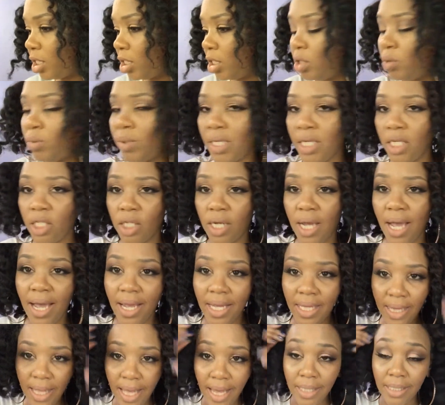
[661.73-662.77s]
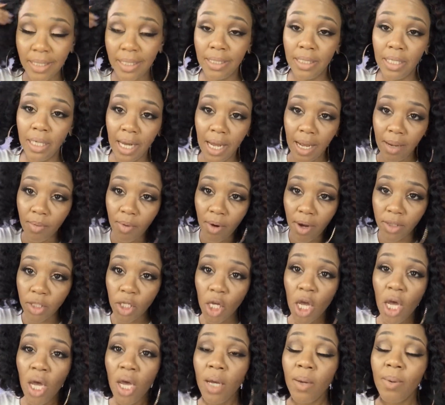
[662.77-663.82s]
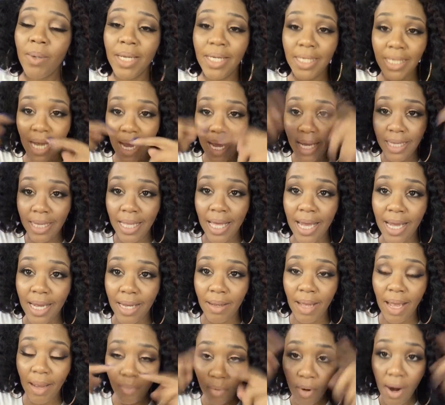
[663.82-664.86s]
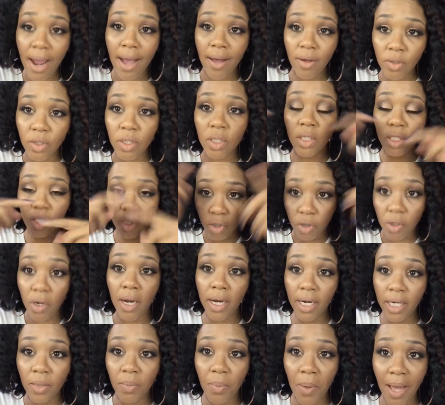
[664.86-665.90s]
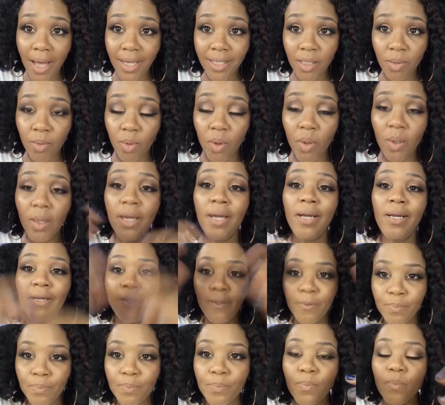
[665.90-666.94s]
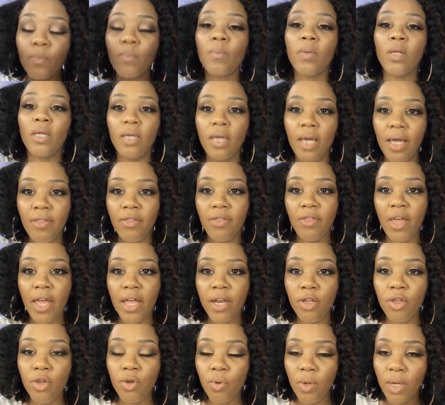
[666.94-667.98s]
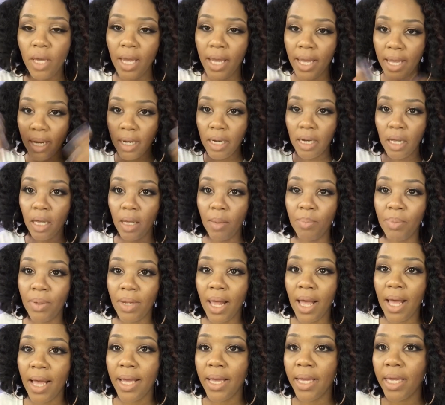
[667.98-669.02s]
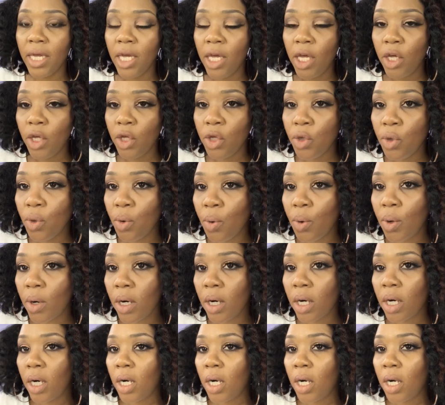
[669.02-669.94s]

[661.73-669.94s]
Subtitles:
You want to get your eyelash, I said eyebrows. You want to get your eyebrows straight as possible, and then you can apply your